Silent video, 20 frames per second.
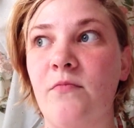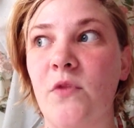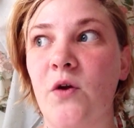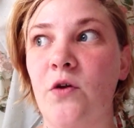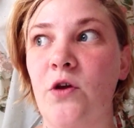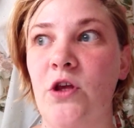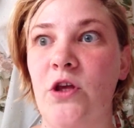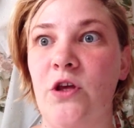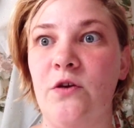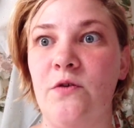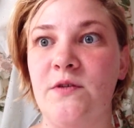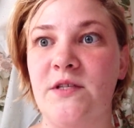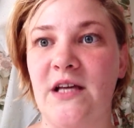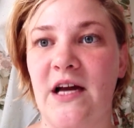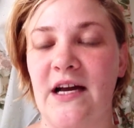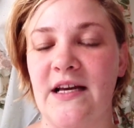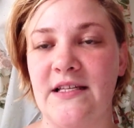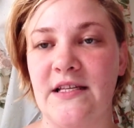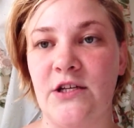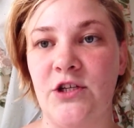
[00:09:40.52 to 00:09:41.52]
use
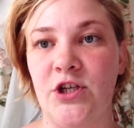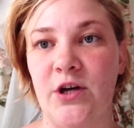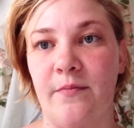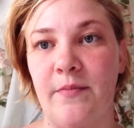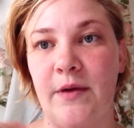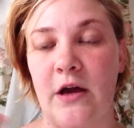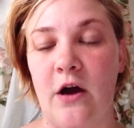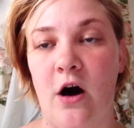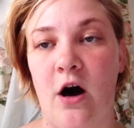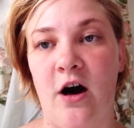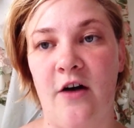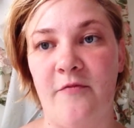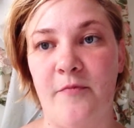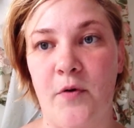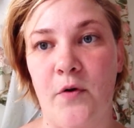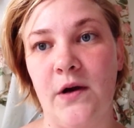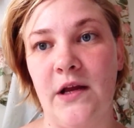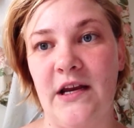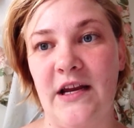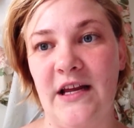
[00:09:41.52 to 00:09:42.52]
that as a jumping off
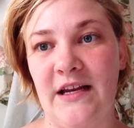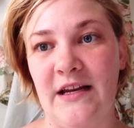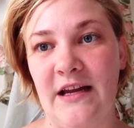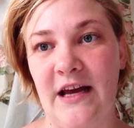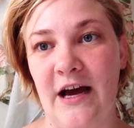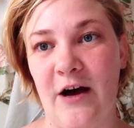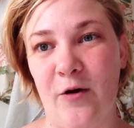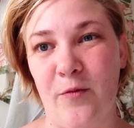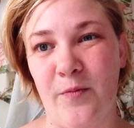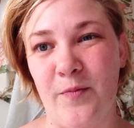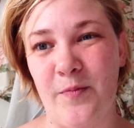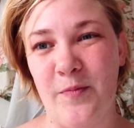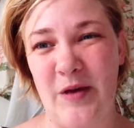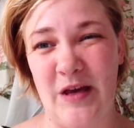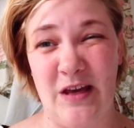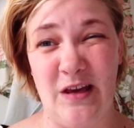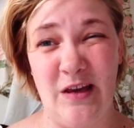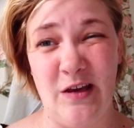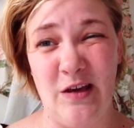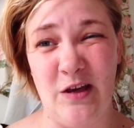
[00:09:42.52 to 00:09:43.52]
point and help
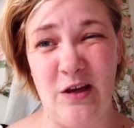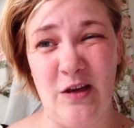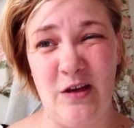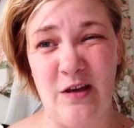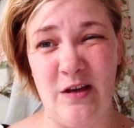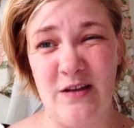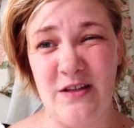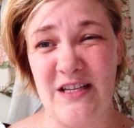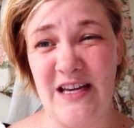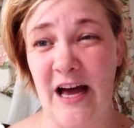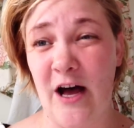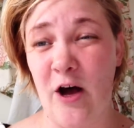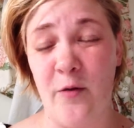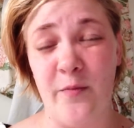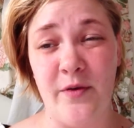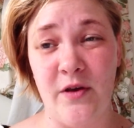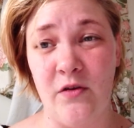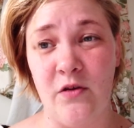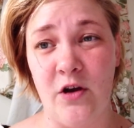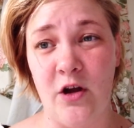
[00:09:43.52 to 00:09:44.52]

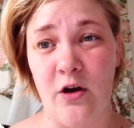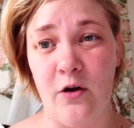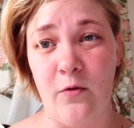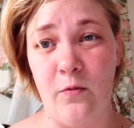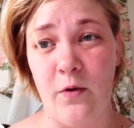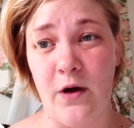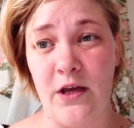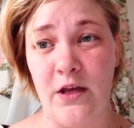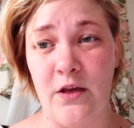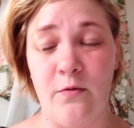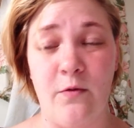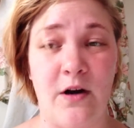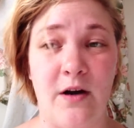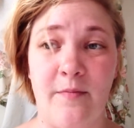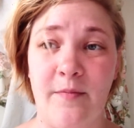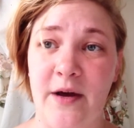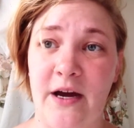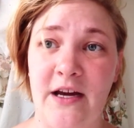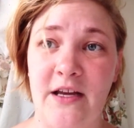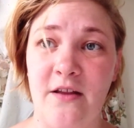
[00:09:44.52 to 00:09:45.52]
you know what you want to
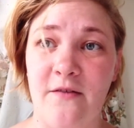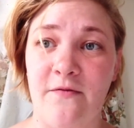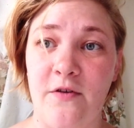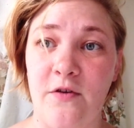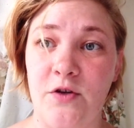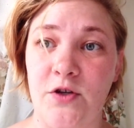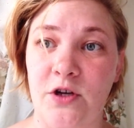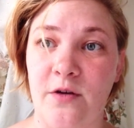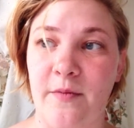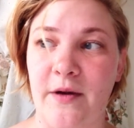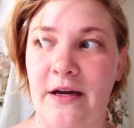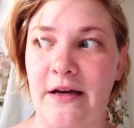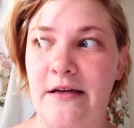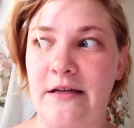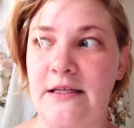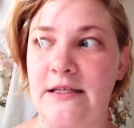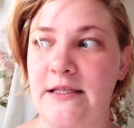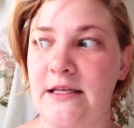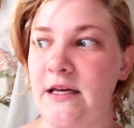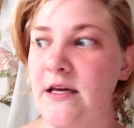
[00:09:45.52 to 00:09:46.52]
buy in the future,
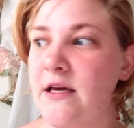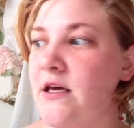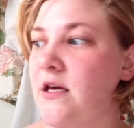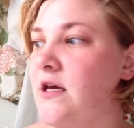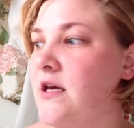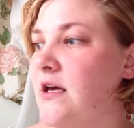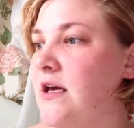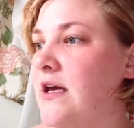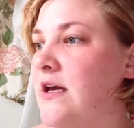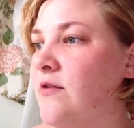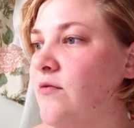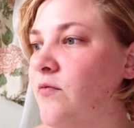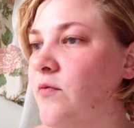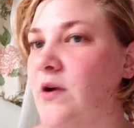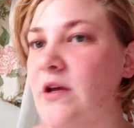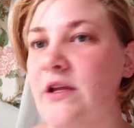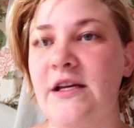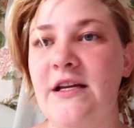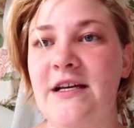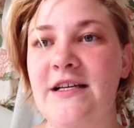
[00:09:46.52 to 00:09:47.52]
because it
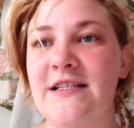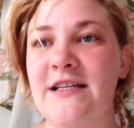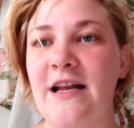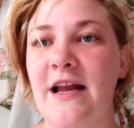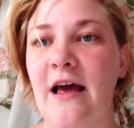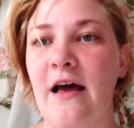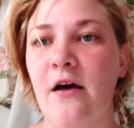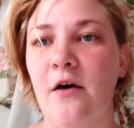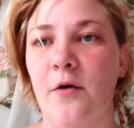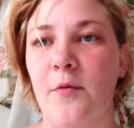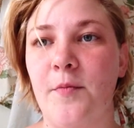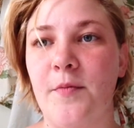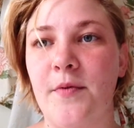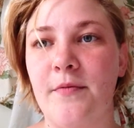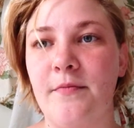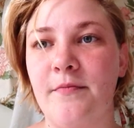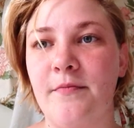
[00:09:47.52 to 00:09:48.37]
really doesn't help.